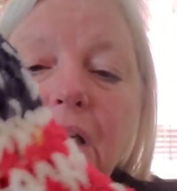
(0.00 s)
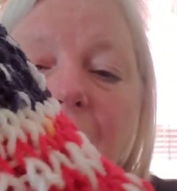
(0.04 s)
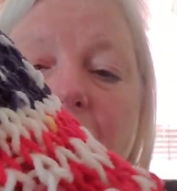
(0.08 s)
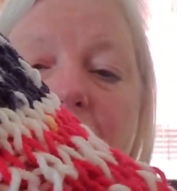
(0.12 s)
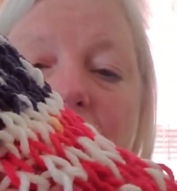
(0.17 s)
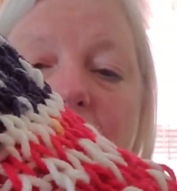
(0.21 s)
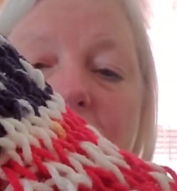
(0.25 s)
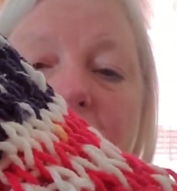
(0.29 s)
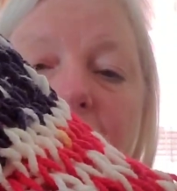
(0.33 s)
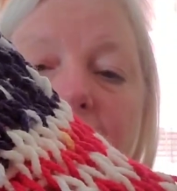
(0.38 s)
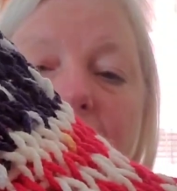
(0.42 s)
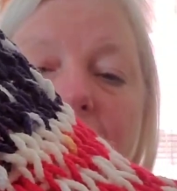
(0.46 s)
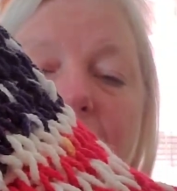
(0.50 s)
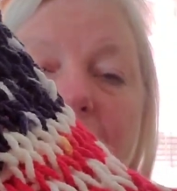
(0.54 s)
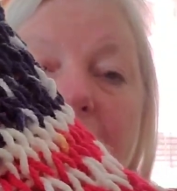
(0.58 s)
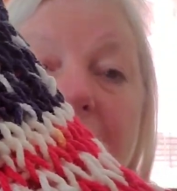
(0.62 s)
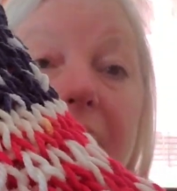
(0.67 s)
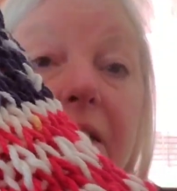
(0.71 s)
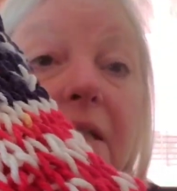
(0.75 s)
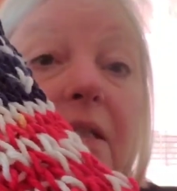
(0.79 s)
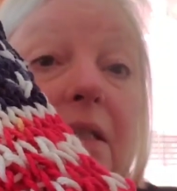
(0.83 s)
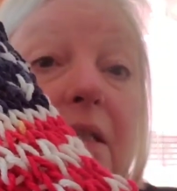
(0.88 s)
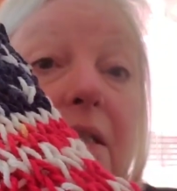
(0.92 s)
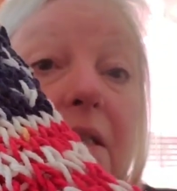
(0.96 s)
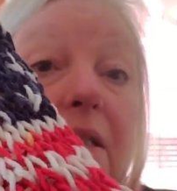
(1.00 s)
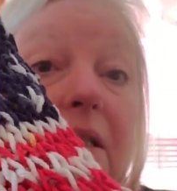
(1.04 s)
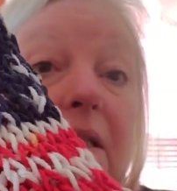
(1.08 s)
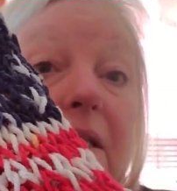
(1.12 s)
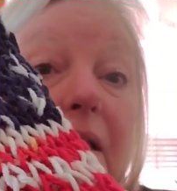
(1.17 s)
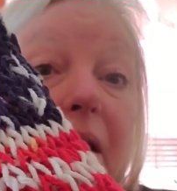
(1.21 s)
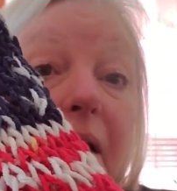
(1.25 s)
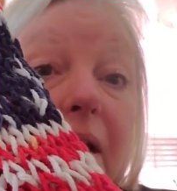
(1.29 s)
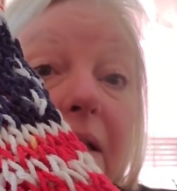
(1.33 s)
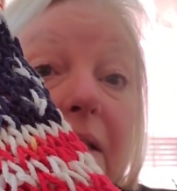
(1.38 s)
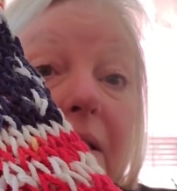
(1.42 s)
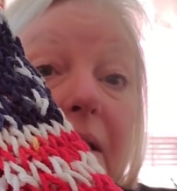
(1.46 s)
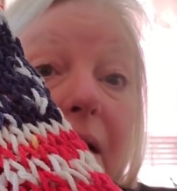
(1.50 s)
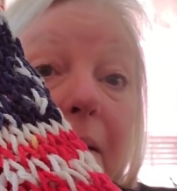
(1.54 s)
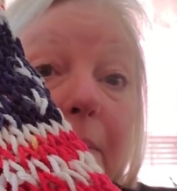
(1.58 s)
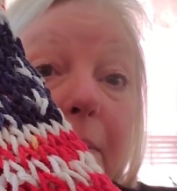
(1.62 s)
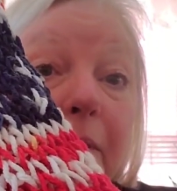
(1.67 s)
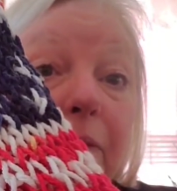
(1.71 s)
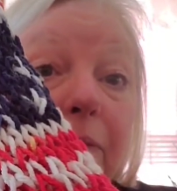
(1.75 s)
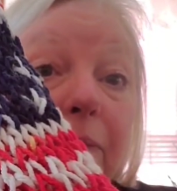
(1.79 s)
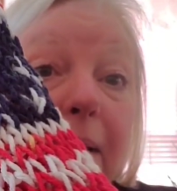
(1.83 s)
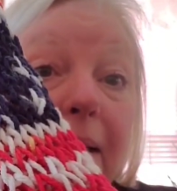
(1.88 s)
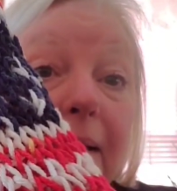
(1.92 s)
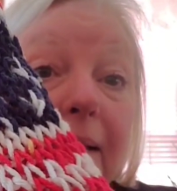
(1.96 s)
It. This is the second time
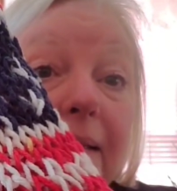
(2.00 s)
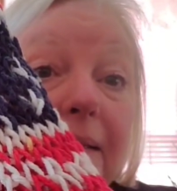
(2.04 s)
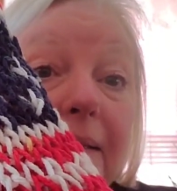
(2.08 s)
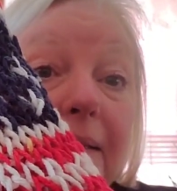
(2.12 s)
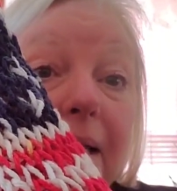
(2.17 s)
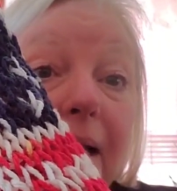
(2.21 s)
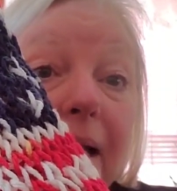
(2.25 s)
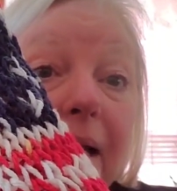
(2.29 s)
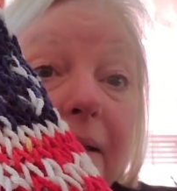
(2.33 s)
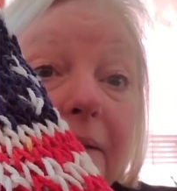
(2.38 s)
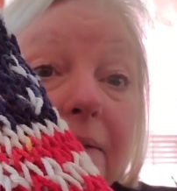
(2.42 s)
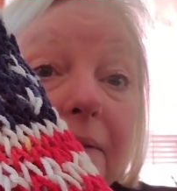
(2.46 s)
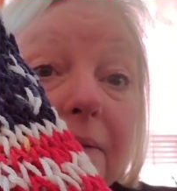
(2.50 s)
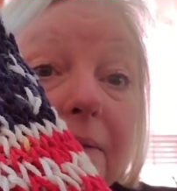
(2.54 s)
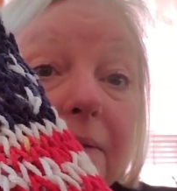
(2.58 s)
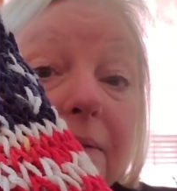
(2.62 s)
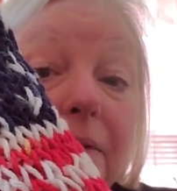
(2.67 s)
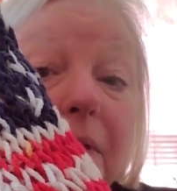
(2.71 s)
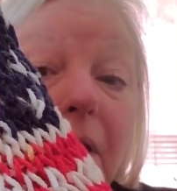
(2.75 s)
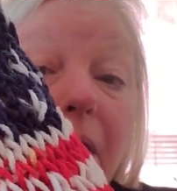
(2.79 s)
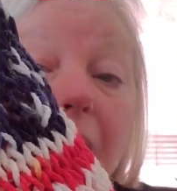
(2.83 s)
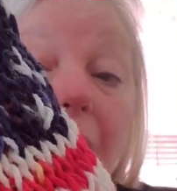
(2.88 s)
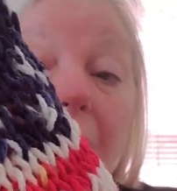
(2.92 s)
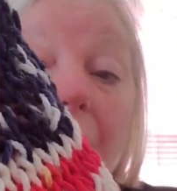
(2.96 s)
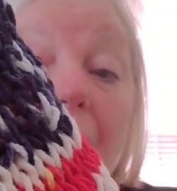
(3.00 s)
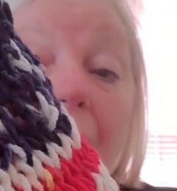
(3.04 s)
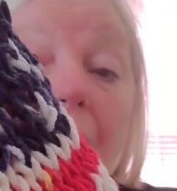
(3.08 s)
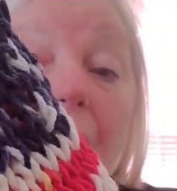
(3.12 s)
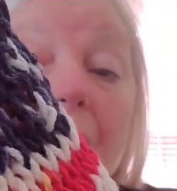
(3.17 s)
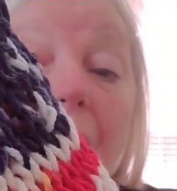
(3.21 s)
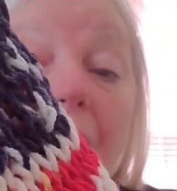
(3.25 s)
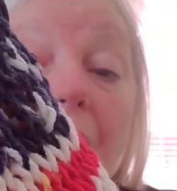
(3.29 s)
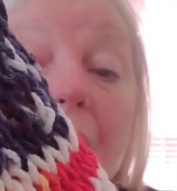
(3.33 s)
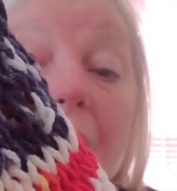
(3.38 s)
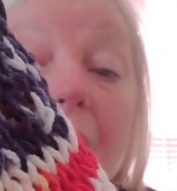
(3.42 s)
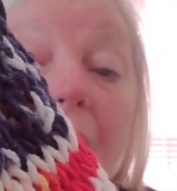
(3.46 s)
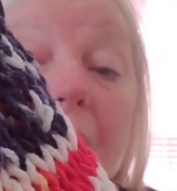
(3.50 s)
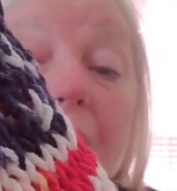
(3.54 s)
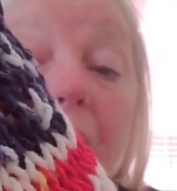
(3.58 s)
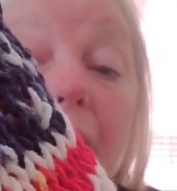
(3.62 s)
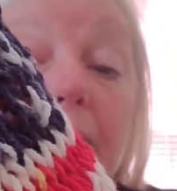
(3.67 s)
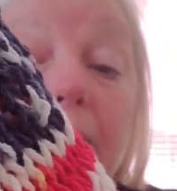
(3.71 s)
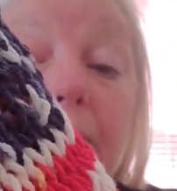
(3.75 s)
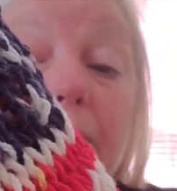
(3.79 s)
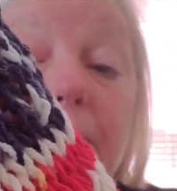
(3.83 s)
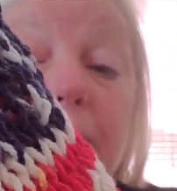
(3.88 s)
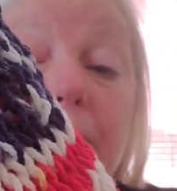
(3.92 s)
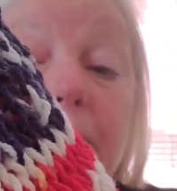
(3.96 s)
I've made this hat
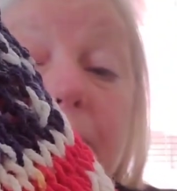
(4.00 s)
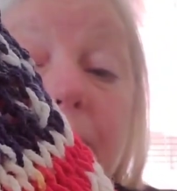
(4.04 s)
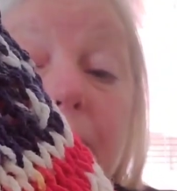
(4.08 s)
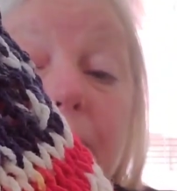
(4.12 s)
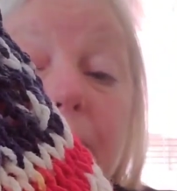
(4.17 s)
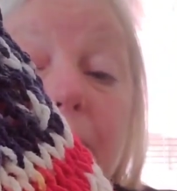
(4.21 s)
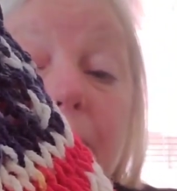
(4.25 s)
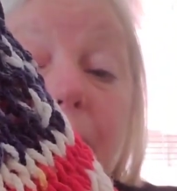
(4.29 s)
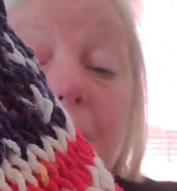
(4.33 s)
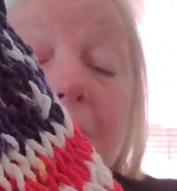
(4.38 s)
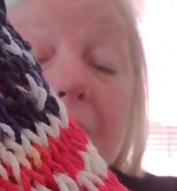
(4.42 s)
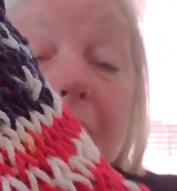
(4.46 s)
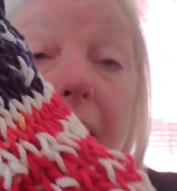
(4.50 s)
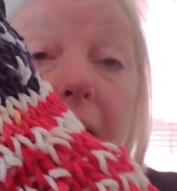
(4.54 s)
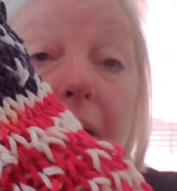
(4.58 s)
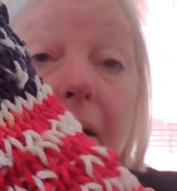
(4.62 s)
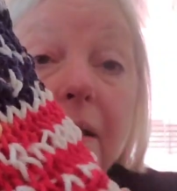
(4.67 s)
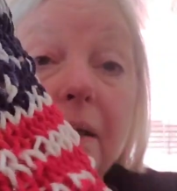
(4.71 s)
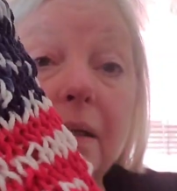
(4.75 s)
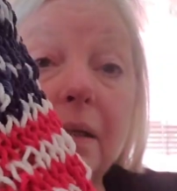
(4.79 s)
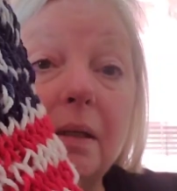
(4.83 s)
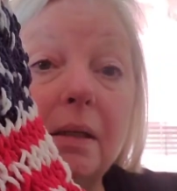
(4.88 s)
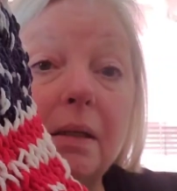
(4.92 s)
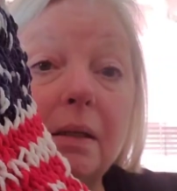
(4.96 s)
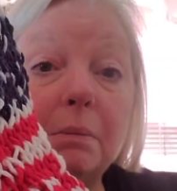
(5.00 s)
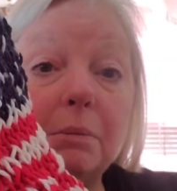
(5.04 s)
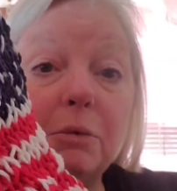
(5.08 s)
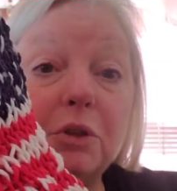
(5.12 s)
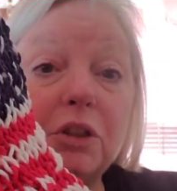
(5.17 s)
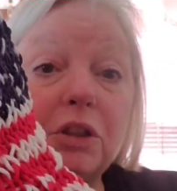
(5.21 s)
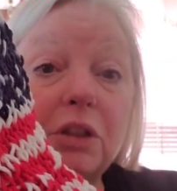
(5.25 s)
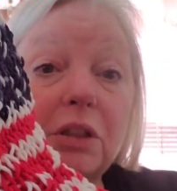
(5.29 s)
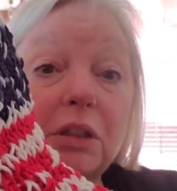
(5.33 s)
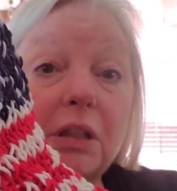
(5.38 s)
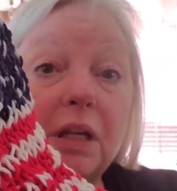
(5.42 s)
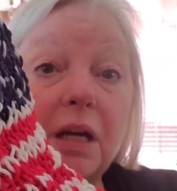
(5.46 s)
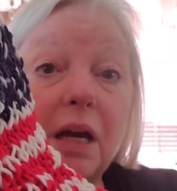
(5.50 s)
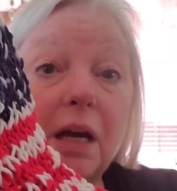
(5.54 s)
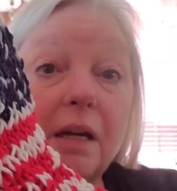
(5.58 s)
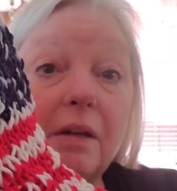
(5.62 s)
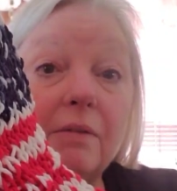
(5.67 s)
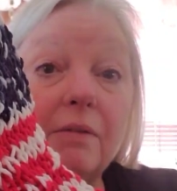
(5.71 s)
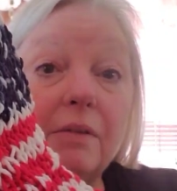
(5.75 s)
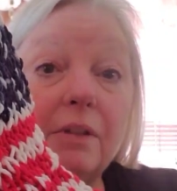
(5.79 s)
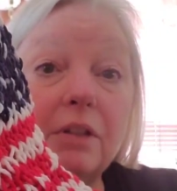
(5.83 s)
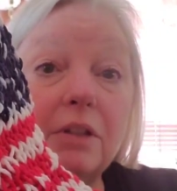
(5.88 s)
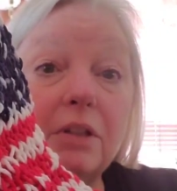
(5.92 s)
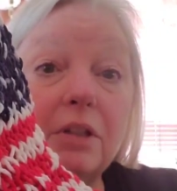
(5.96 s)
um, on the knitting machine out
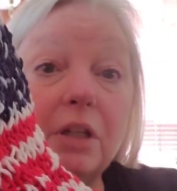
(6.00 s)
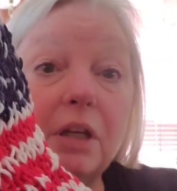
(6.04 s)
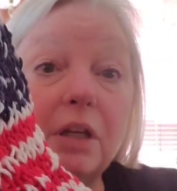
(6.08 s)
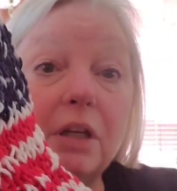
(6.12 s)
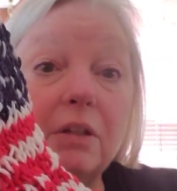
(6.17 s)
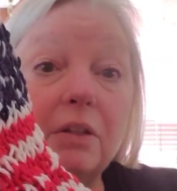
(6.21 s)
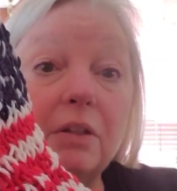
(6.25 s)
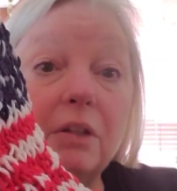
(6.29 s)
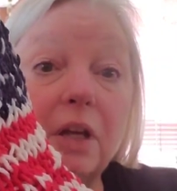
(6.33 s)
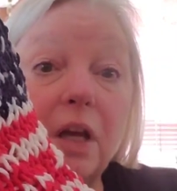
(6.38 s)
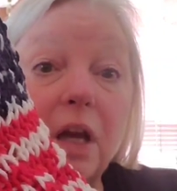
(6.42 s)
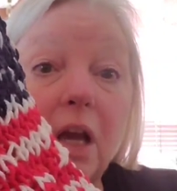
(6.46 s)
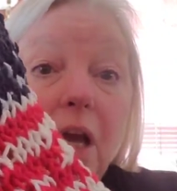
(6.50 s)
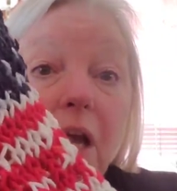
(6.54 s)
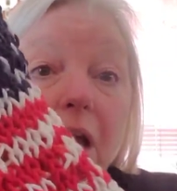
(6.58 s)
of this yarn.